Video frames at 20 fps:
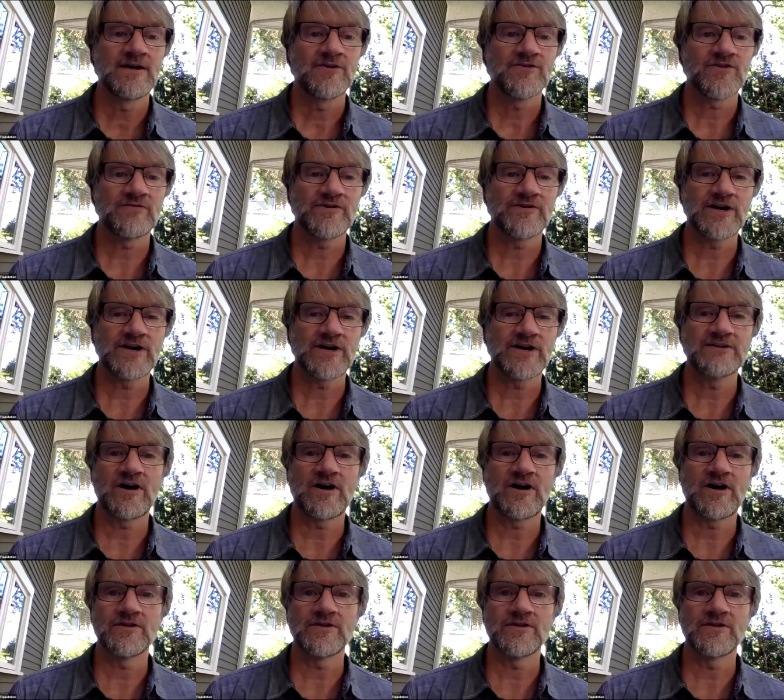So very
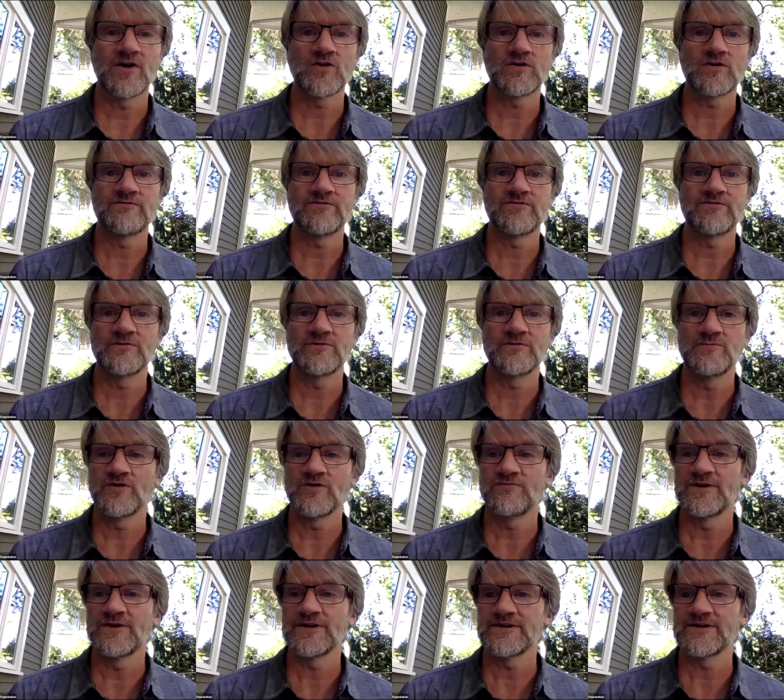involved in the local food
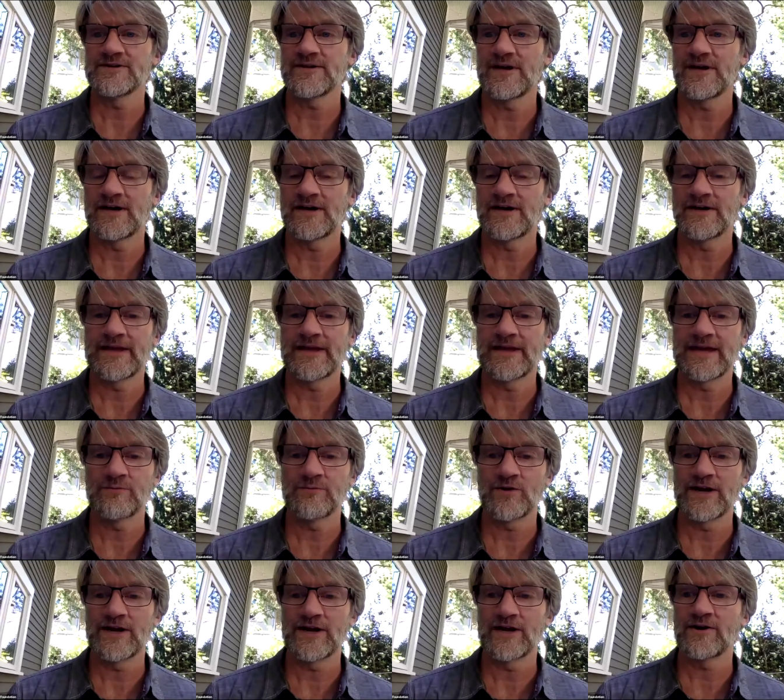movement in the
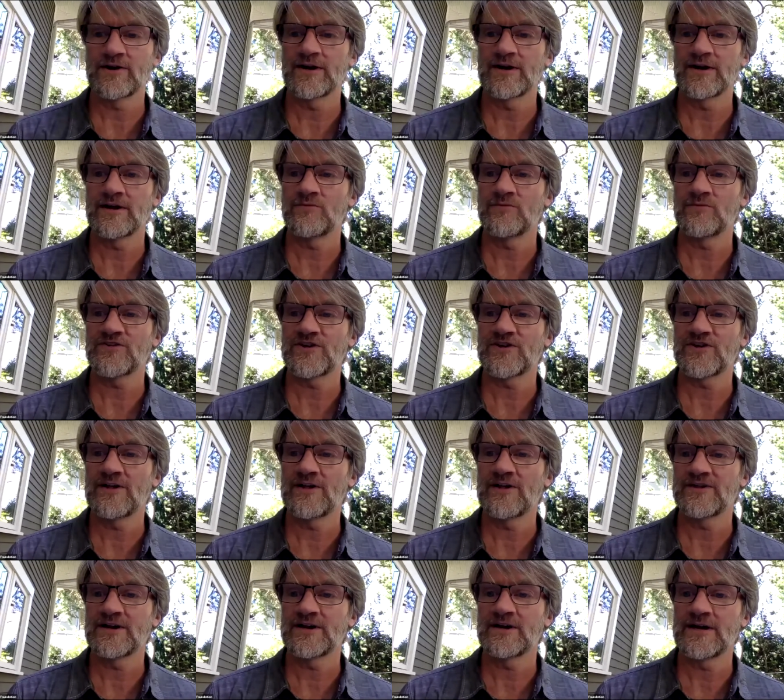Amory area,
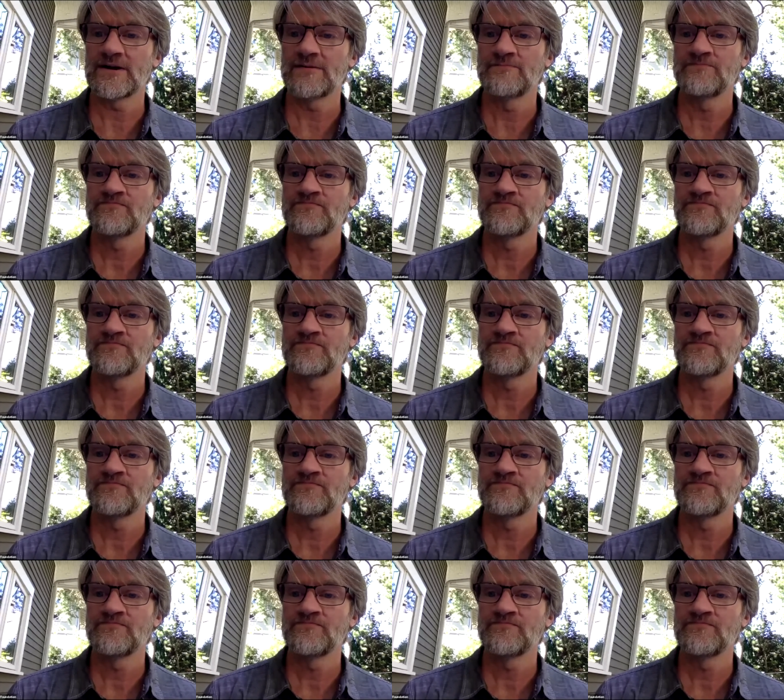Wisconsin area.